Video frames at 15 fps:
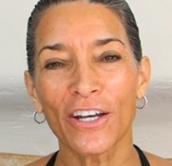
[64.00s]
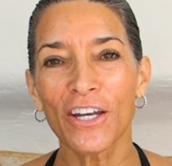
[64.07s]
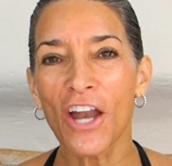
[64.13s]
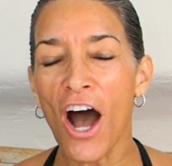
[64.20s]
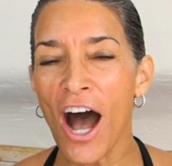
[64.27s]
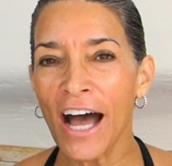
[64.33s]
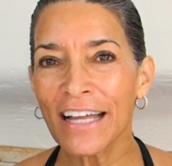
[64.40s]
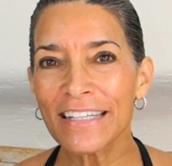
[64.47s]

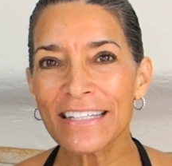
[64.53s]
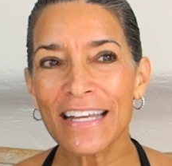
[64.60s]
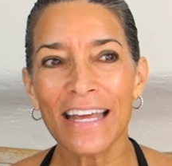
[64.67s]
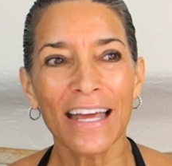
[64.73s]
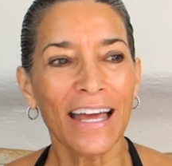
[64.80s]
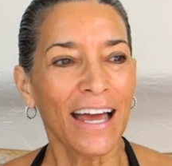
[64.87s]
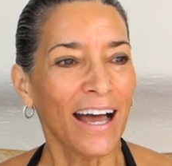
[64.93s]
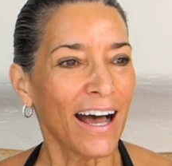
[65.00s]
not
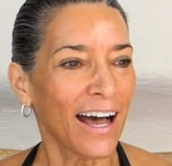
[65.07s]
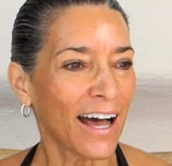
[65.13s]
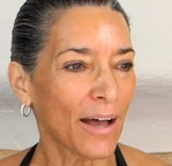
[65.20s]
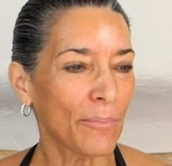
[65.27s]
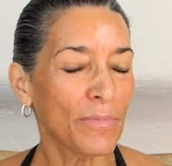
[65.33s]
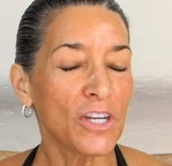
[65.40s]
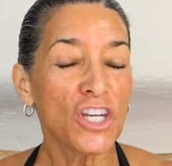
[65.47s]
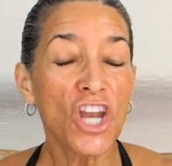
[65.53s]

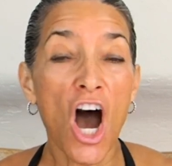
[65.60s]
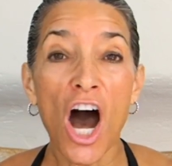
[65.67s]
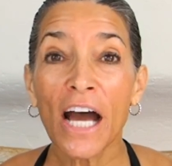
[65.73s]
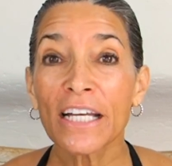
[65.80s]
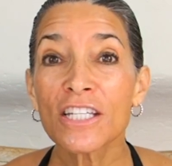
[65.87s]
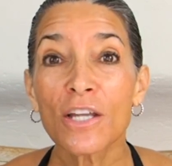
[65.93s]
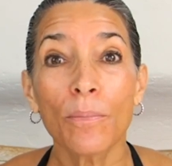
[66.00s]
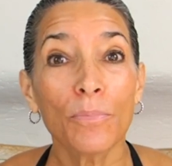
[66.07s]
um,
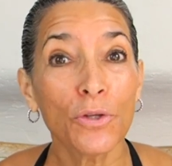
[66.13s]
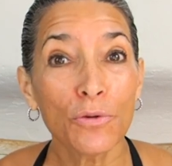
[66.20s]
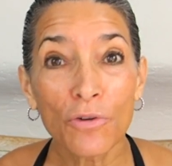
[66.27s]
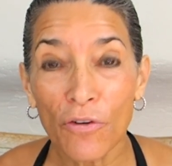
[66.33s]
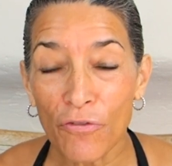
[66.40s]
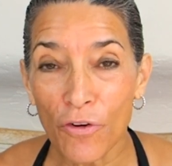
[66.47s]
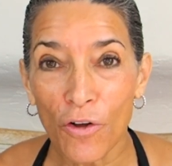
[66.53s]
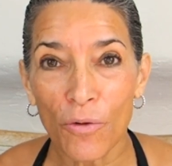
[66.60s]
not
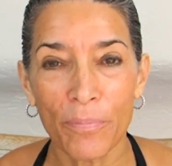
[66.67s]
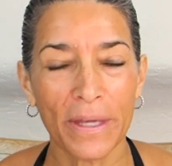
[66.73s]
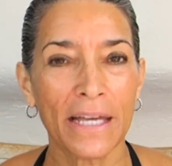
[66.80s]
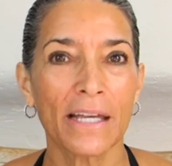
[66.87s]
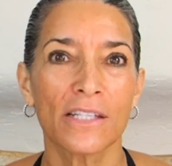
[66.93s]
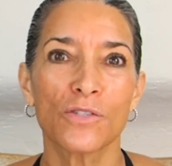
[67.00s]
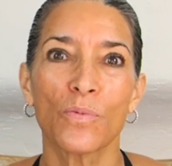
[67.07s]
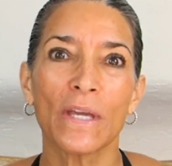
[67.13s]
beautiful
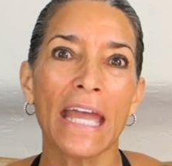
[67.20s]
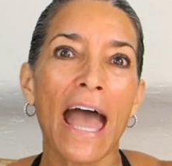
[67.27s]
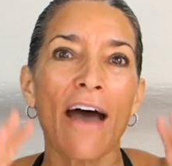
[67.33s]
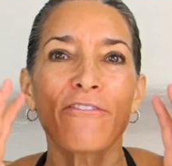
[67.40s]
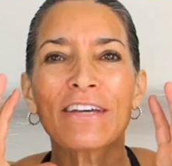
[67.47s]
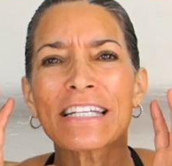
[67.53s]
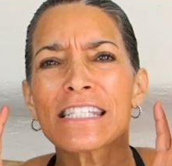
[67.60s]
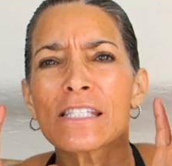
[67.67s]
because we
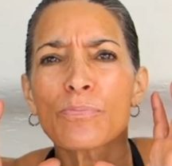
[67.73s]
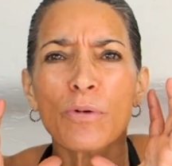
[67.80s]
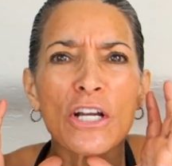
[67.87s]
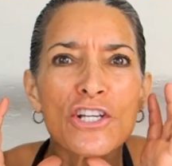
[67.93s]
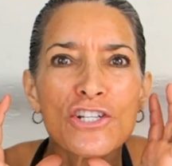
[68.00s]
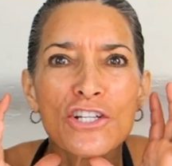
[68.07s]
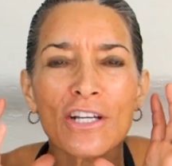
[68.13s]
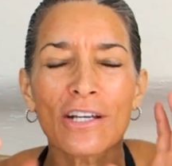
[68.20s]
have
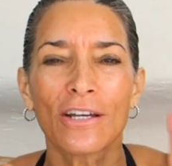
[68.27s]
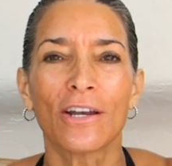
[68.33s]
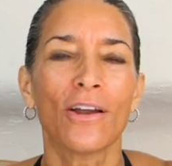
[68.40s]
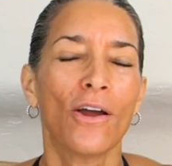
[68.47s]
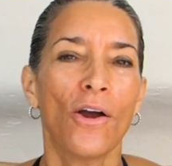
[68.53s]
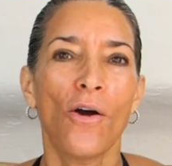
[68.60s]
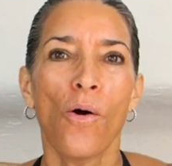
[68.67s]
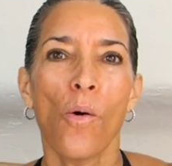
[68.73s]
expression,
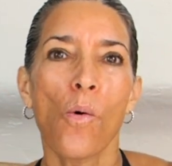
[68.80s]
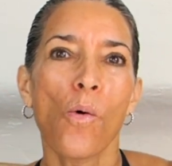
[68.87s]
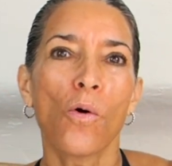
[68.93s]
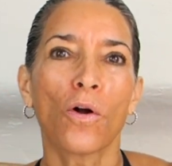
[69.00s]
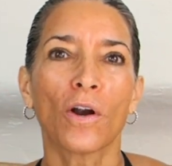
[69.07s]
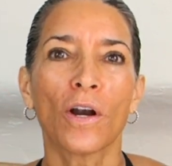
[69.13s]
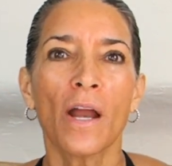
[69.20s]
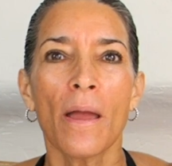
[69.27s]

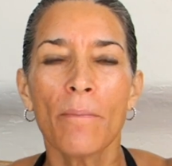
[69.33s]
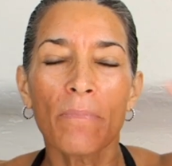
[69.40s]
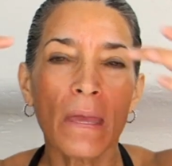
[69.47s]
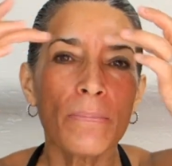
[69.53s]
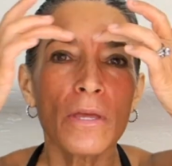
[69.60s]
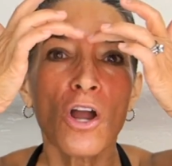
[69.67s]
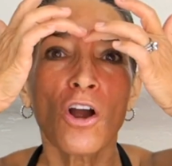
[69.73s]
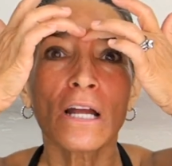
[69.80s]
or
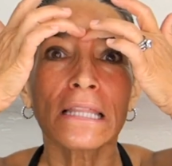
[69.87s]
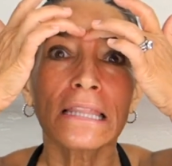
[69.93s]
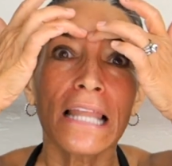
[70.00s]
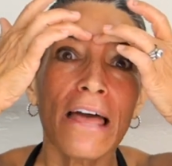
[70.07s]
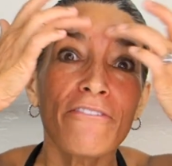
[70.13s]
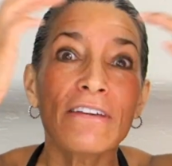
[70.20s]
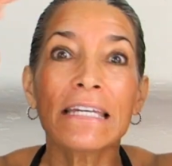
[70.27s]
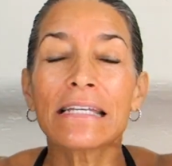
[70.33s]
maybe our
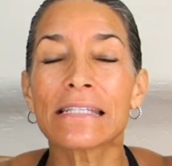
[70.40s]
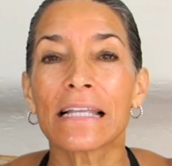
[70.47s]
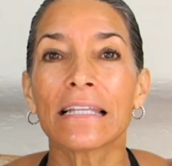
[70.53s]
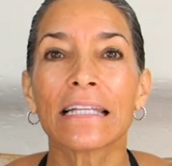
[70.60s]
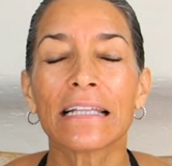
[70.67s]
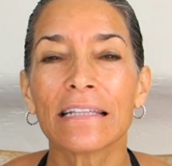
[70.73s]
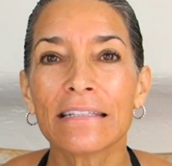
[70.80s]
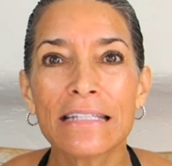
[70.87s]
leaven is a
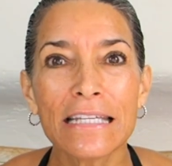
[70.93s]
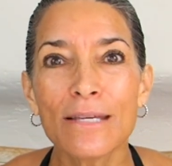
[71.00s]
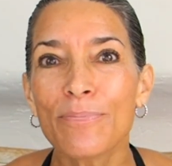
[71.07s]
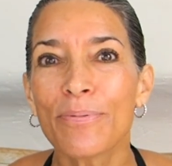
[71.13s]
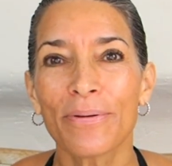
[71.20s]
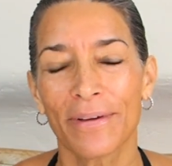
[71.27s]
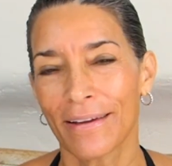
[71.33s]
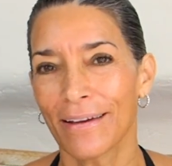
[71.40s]
little
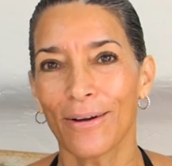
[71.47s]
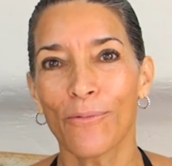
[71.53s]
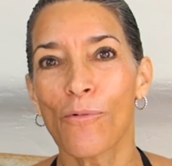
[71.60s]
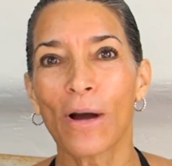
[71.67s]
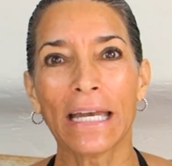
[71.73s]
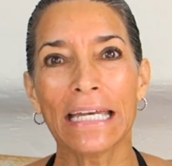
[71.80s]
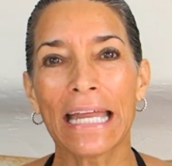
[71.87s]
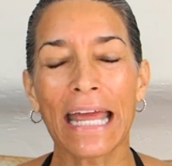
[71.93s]
deep
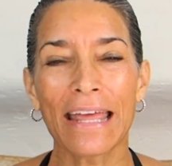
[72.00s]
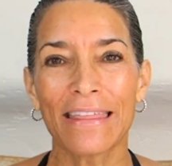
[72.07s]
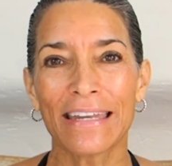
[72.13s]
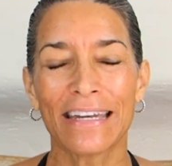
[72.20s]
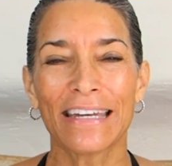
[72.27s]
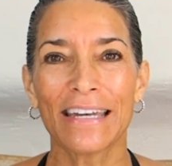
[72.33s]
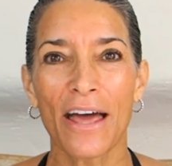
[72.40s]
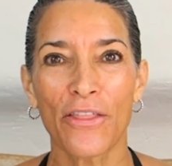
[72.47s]
one day
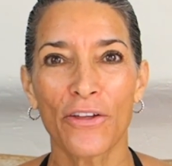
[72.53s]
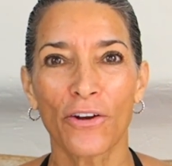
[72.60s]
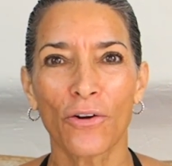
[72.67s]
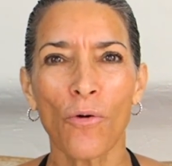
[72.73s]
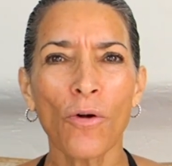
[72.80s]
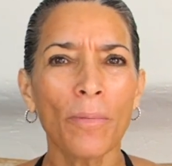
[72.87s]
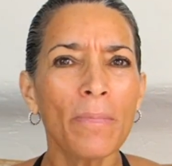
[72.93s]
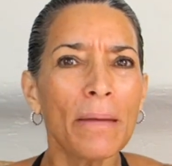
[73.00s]
than another,
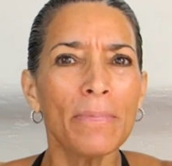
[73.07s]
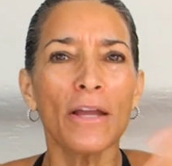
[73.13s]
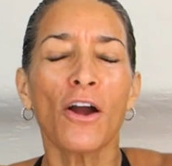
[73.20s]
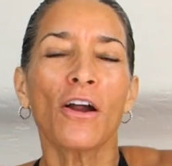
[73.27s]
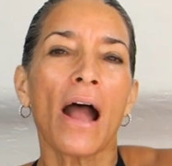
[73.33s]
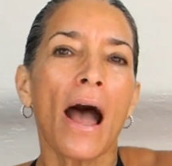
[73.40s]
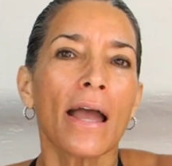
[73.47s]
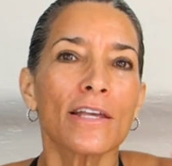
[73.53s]
or maybe
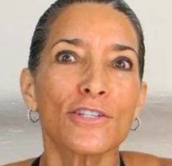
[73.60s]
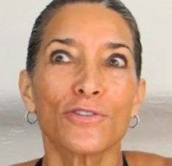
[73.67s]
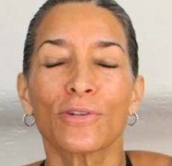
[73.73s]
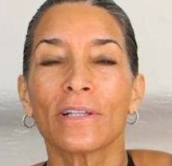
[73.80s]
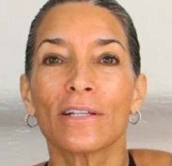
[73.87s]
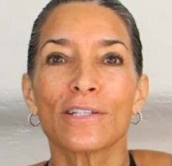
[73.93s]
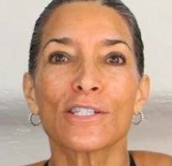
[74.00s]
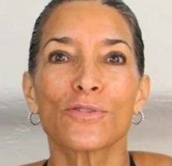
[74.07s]
our eyes are a
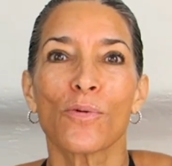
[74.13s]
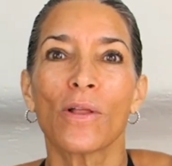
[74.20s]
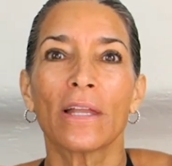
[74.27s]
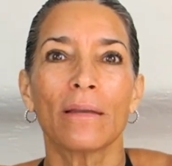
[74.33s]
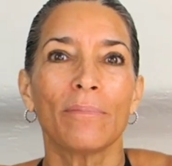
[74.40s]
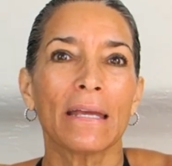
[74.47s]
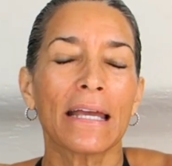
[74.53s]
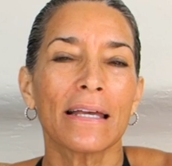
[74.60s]
little
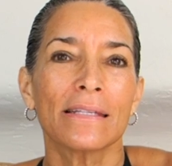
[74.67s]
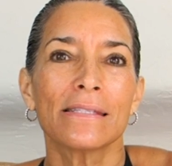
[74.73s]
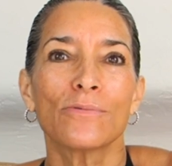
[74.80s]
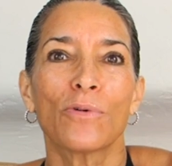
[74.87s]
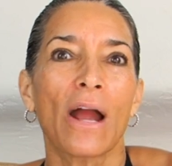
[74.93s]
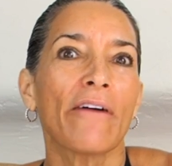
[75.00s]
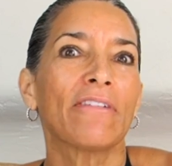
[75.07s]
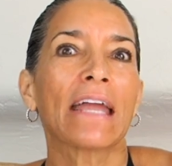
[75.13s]
swollen because
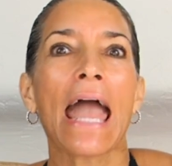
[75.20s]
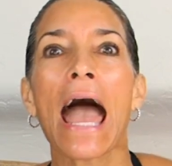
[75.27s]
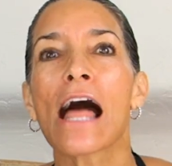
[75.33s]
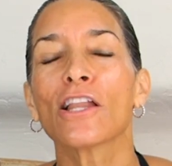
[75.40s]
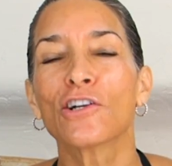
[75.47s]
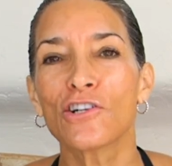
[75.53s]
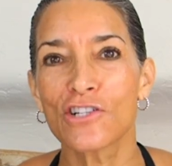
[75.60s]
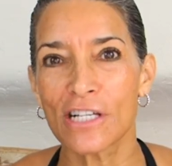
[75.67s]
we're having
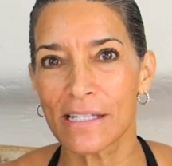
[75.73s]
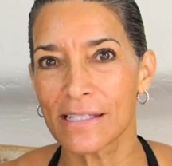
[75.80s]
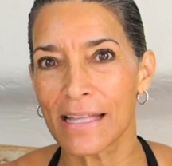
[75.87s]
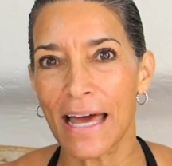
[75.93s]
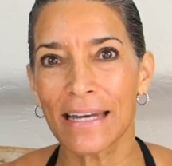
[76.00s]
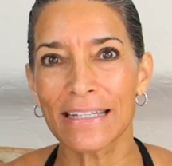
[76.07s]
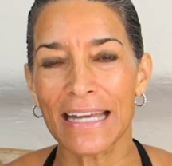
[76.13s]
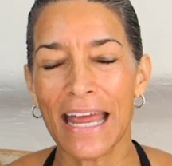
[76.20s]
allergies
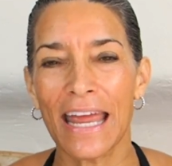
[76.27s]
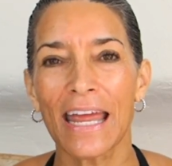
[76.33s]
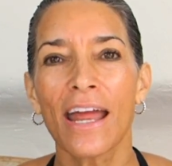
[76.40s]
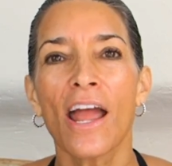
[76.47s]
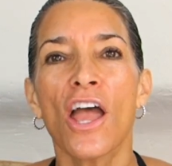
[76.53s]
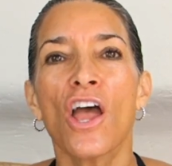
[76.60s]
that day.